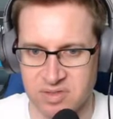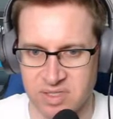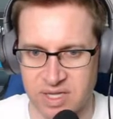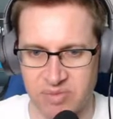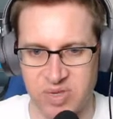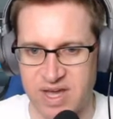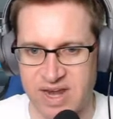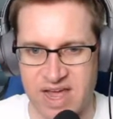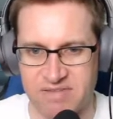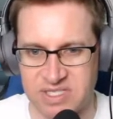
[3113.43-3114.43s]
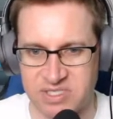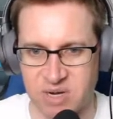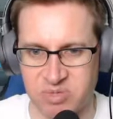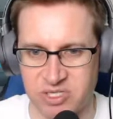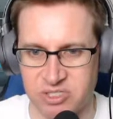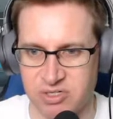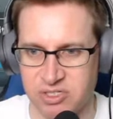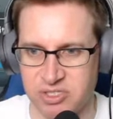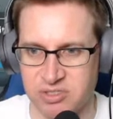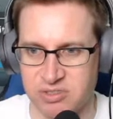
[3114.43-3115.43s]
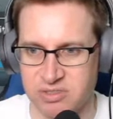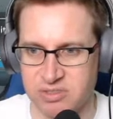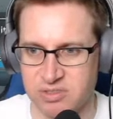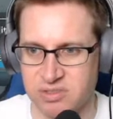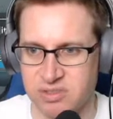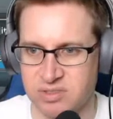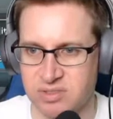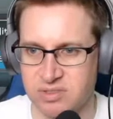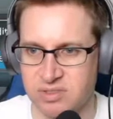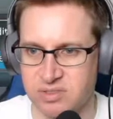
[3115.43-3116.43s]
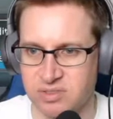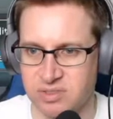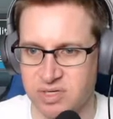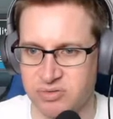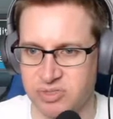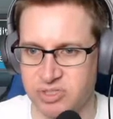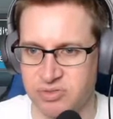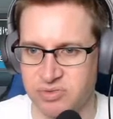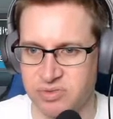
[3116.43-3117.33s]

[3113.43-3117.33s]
Yeah, we gotta have it stop at the church. Oh, shoot.